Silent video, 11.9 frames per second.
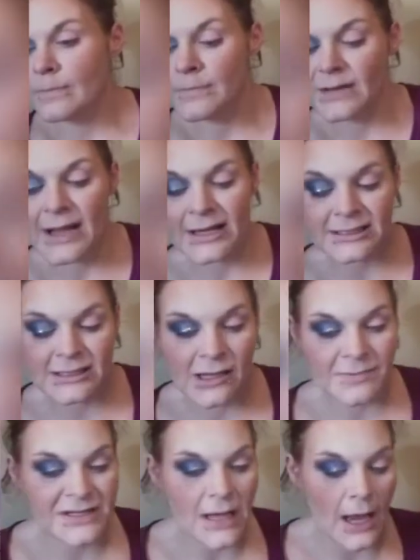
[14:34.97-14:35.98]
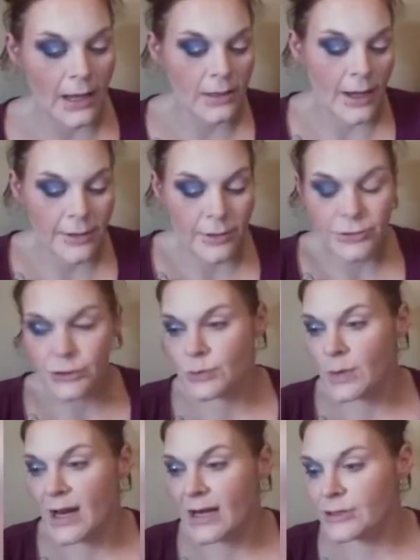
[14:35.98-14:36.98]
Next comes eyeliner,
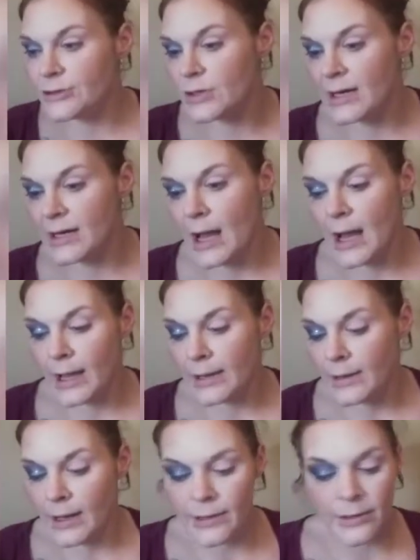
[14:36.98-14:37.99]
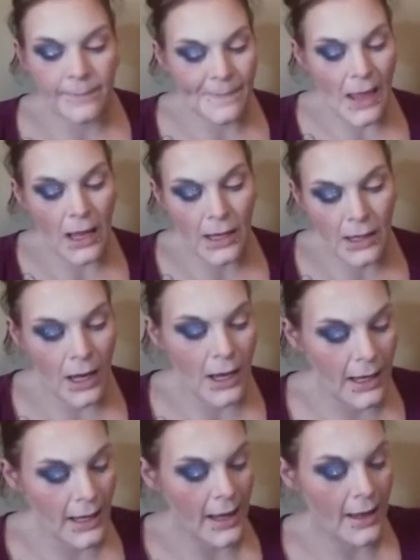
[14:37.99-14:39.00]
dreaded eyeliner, and
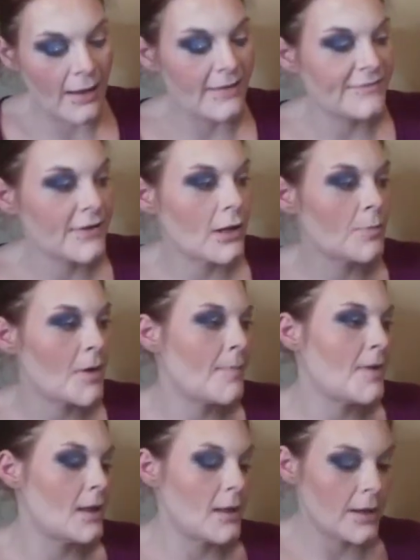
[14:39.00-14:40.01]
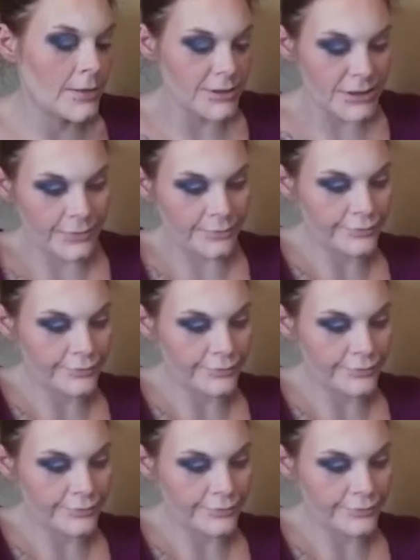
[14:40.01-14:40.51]
I have ColourPop eyeliners.